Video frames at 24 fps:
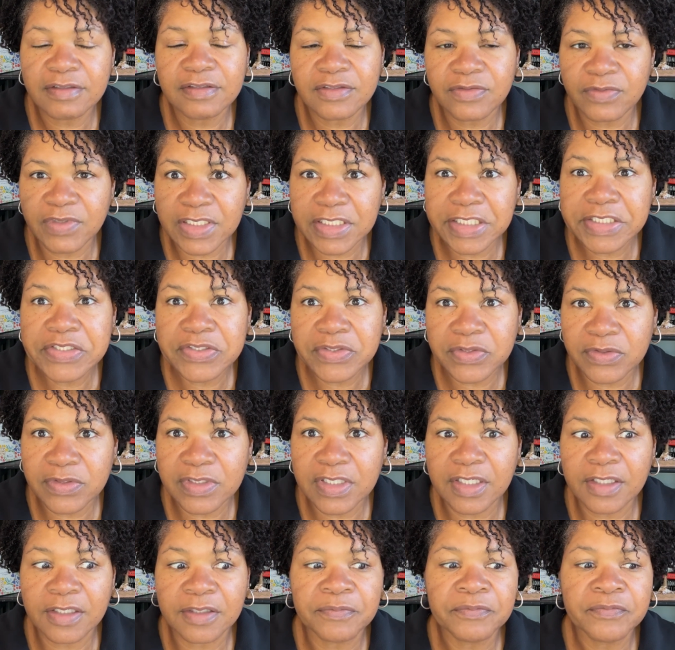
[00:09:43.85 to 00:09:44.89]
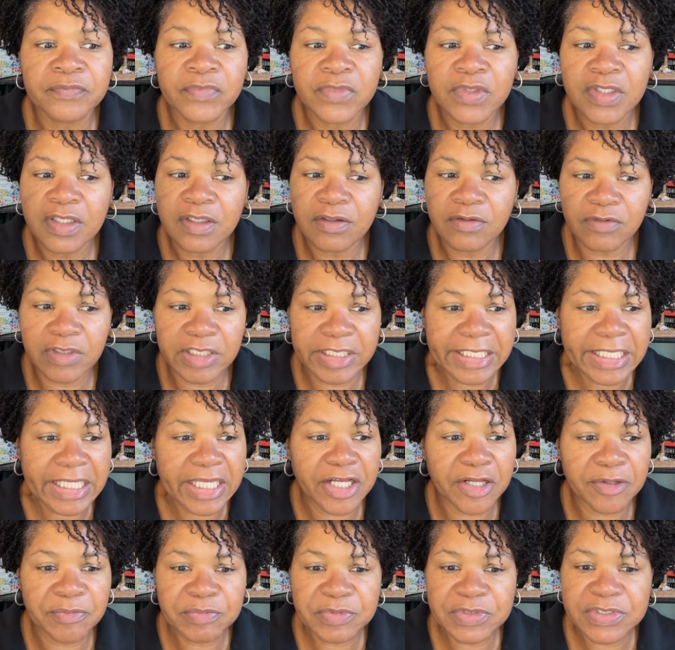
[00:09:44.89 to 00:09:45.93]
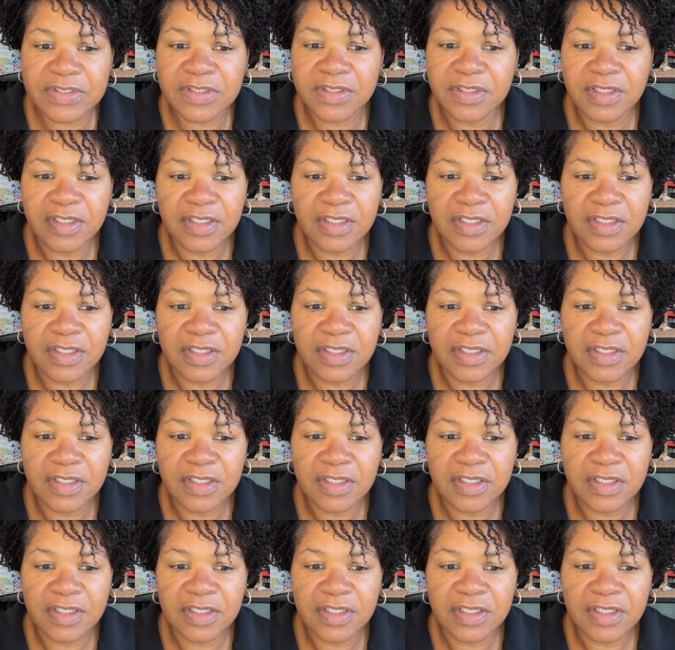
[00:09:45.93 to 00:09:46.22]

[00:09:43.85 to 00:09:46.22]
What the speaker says: really soothing, really helps.